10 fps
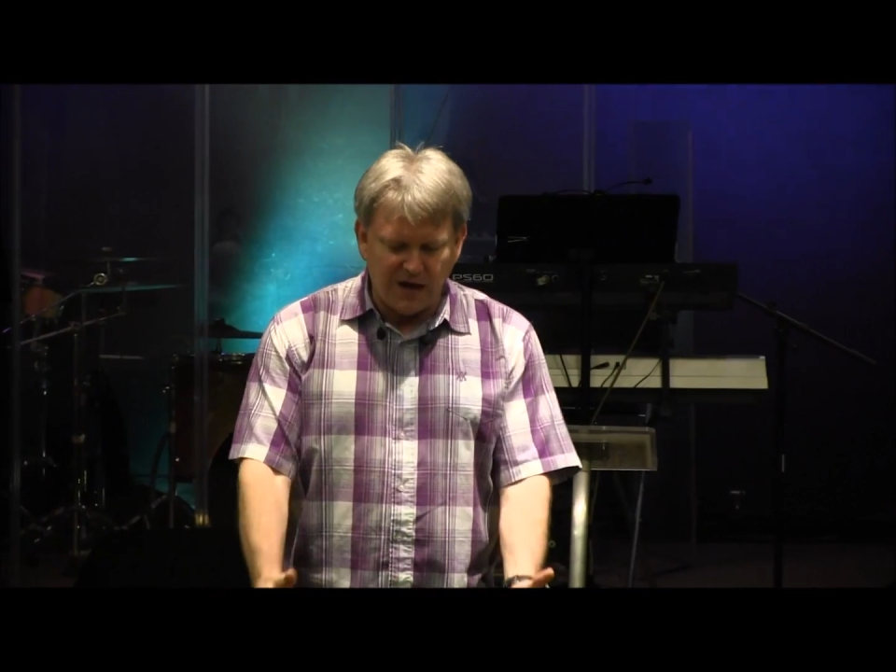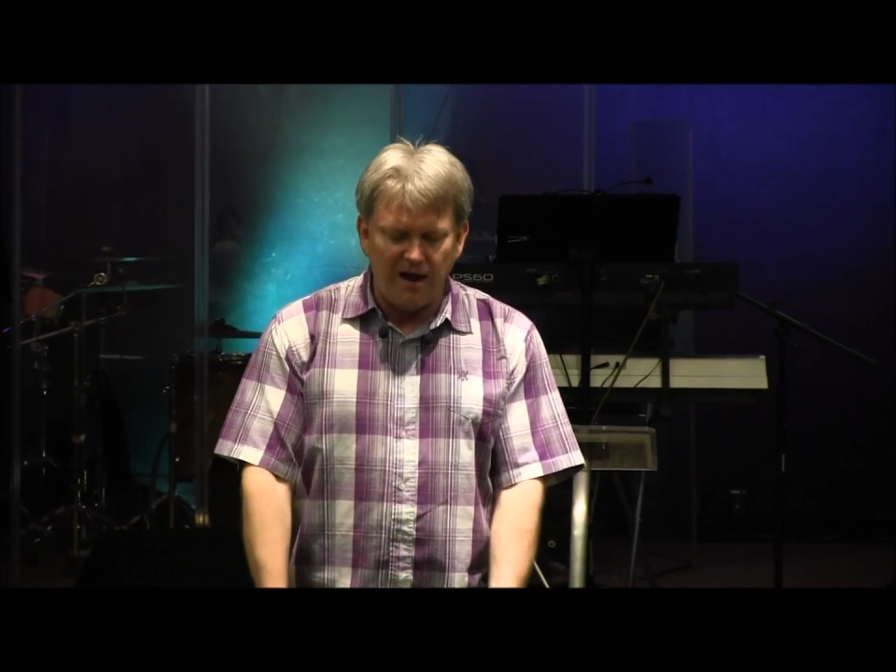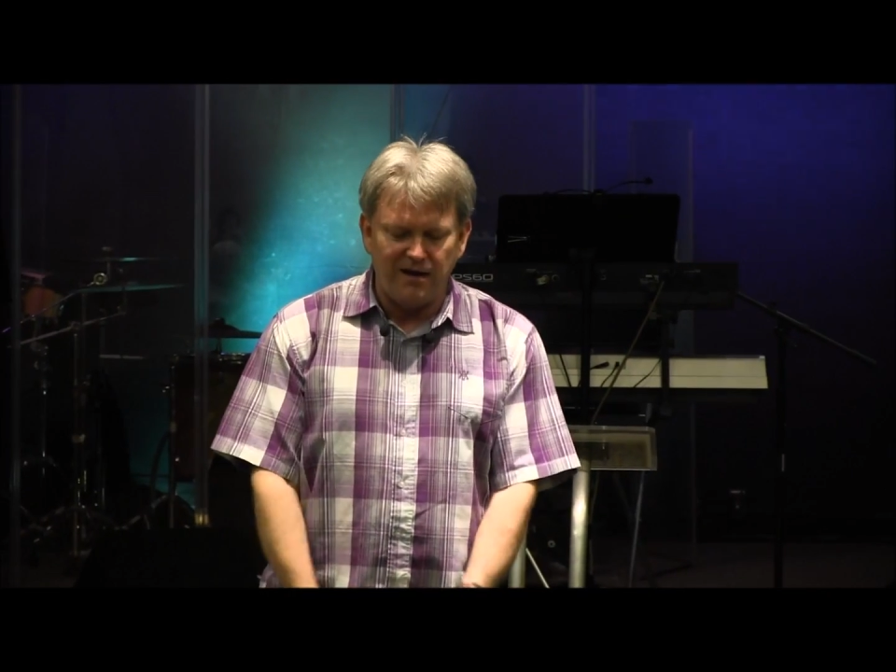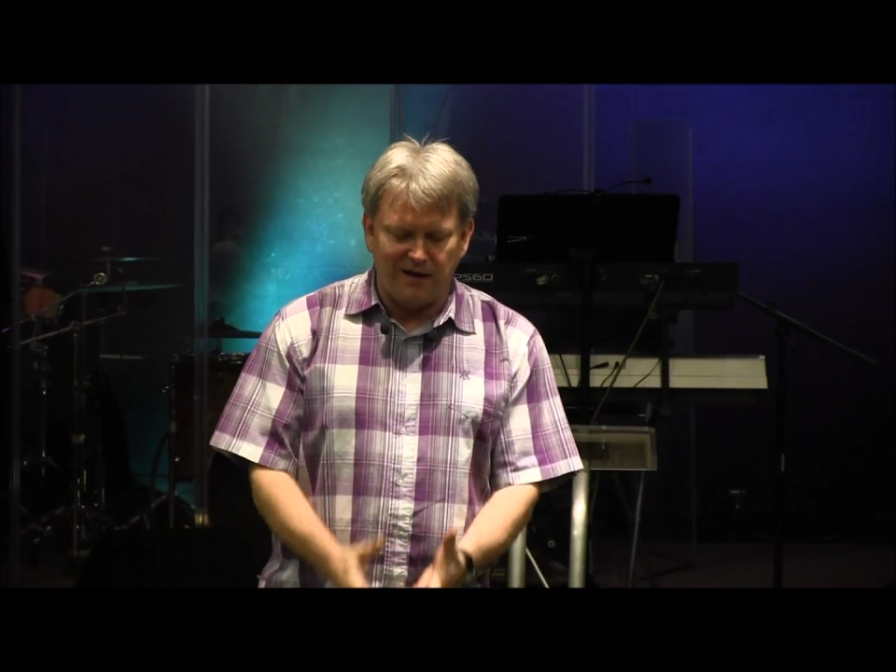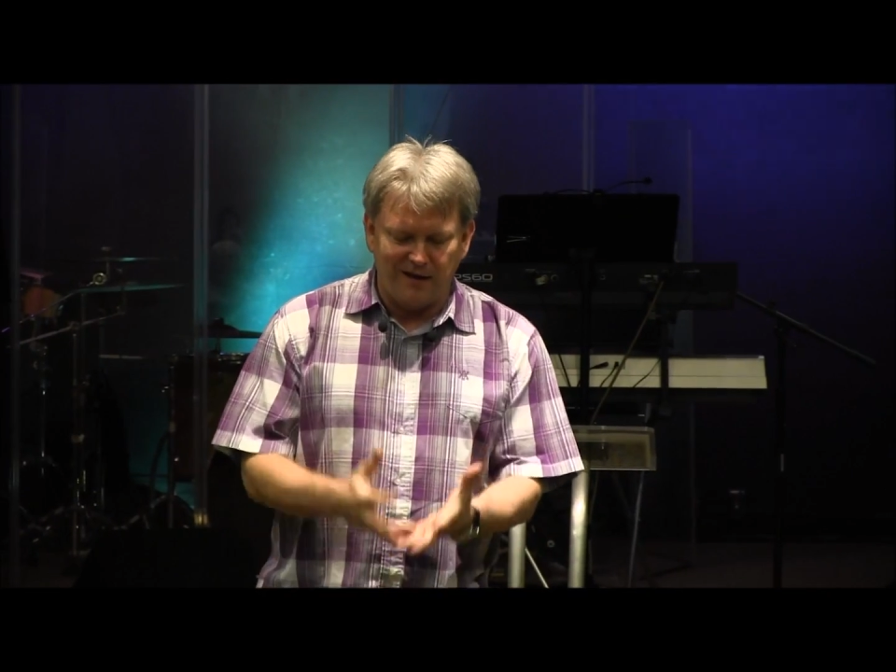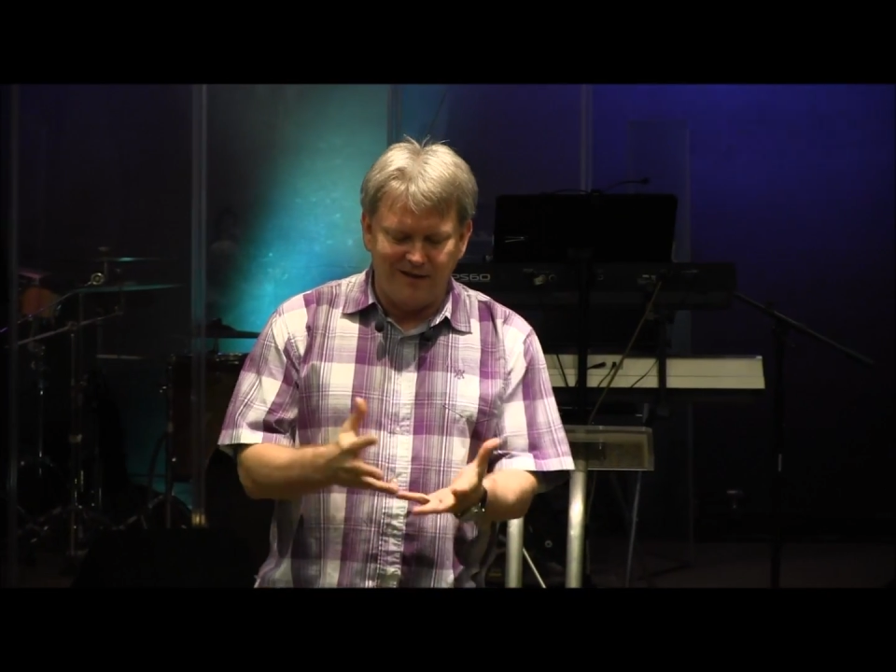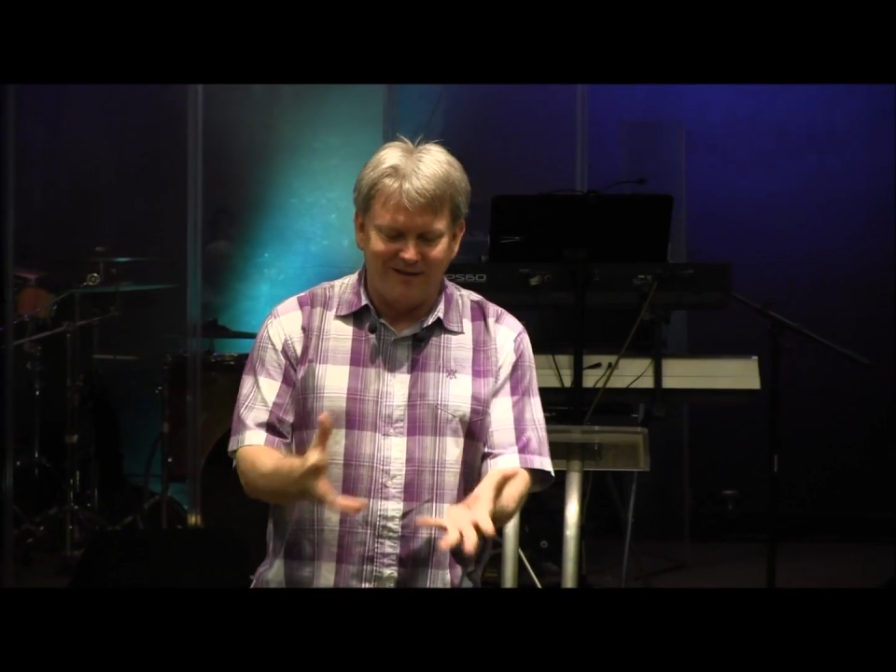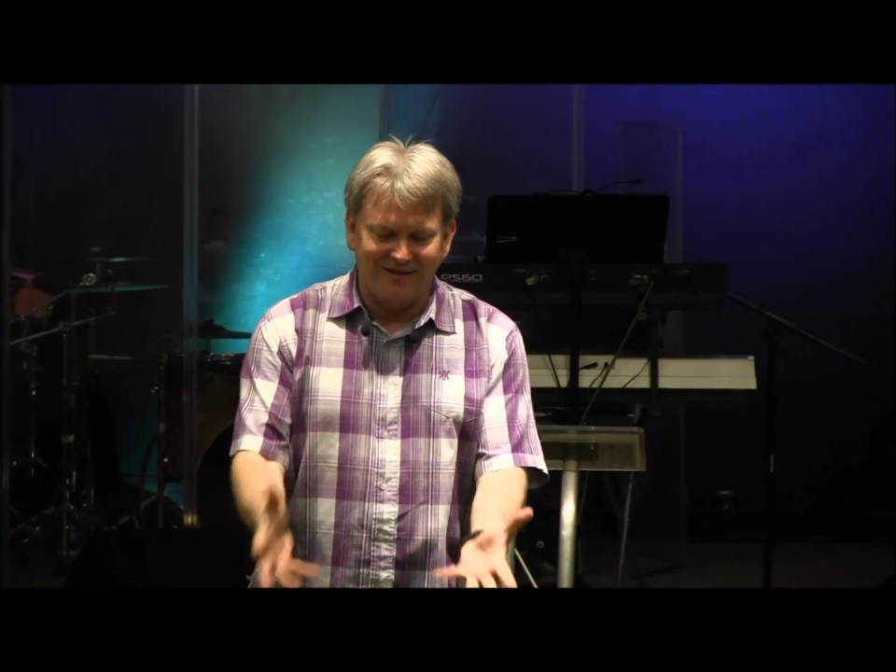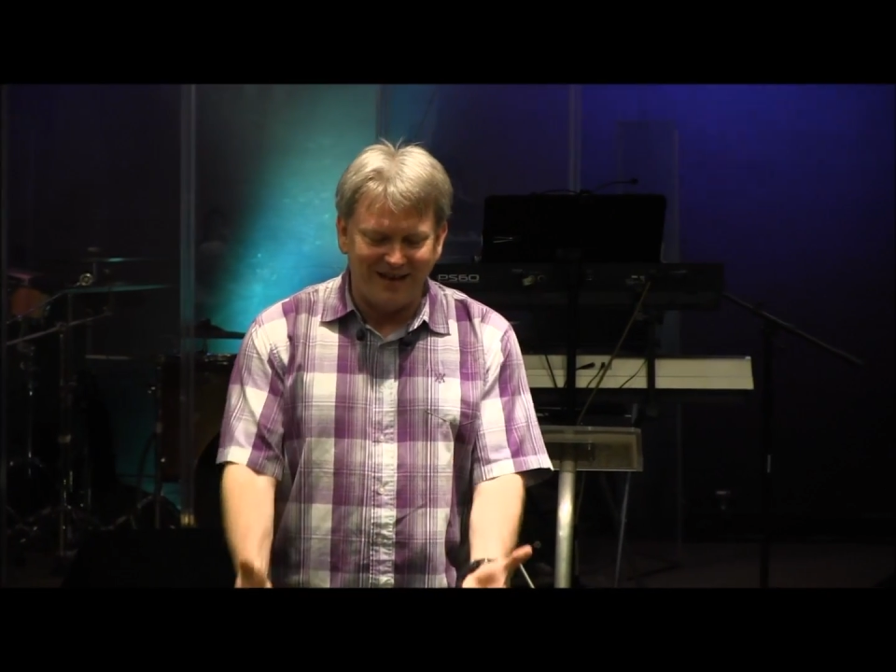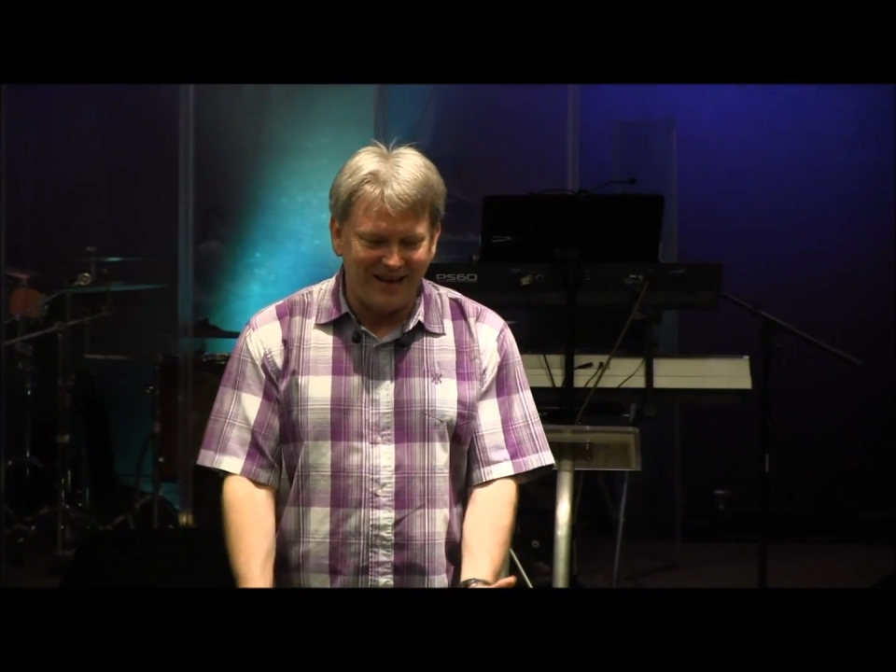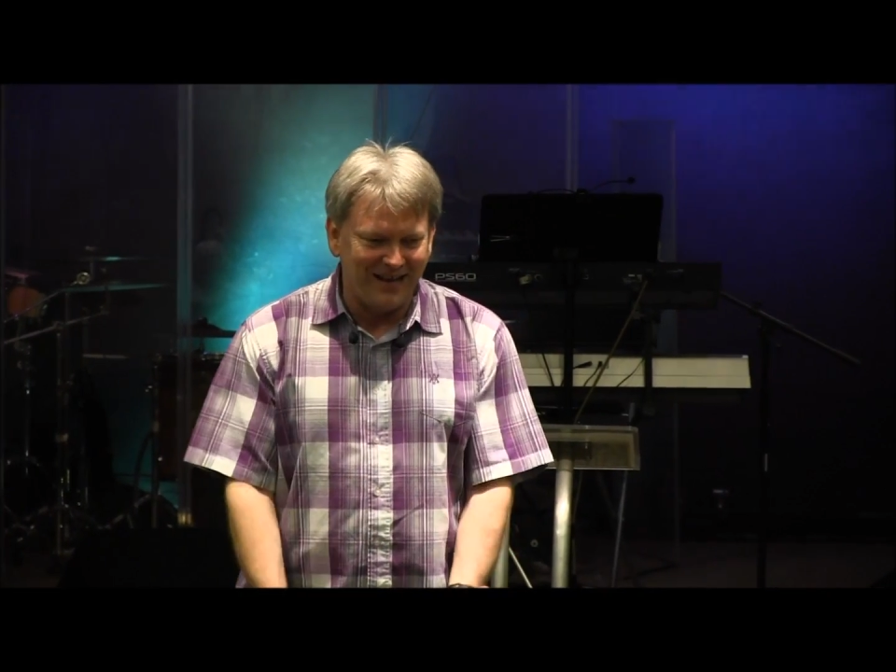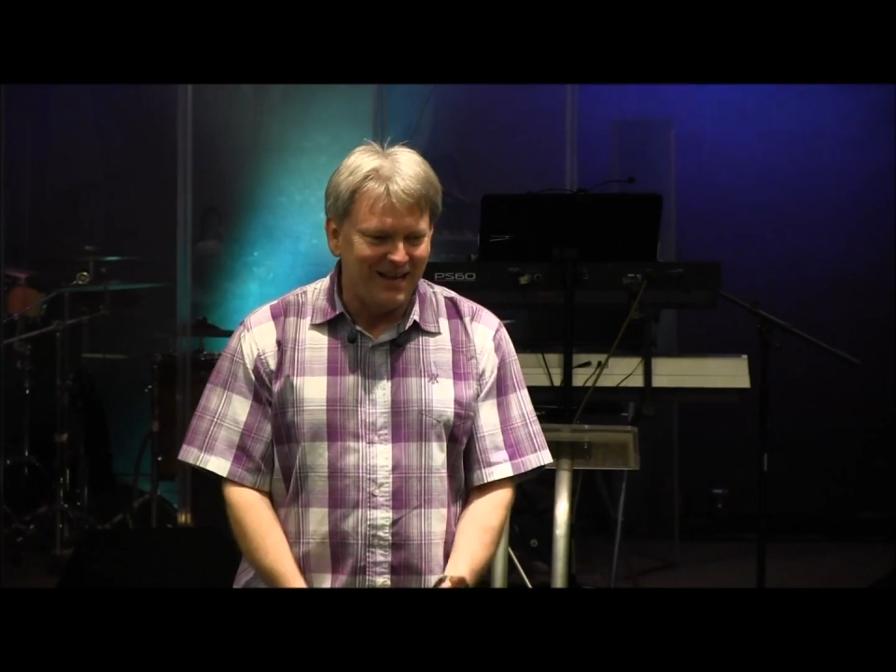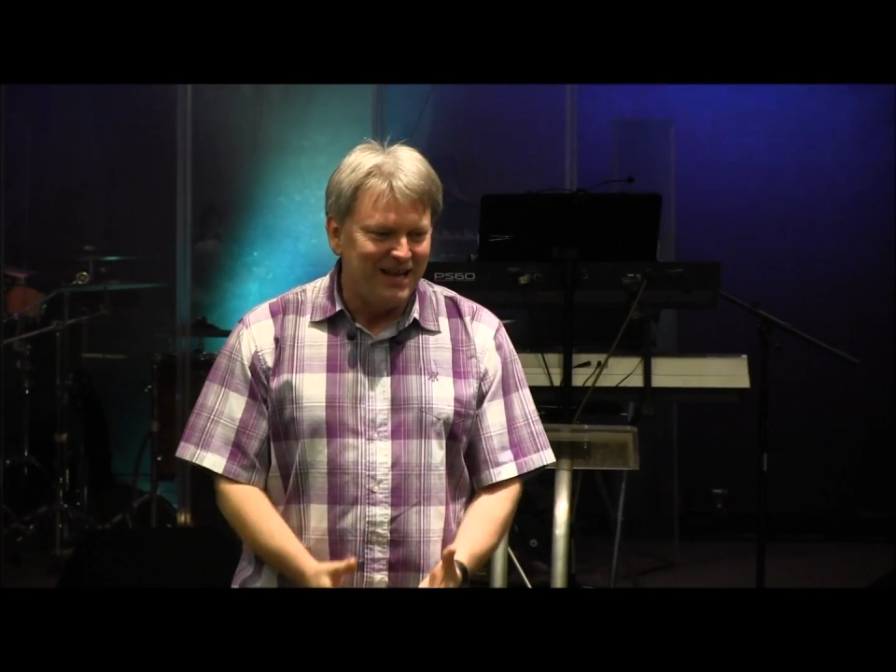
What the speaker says: hiding, right,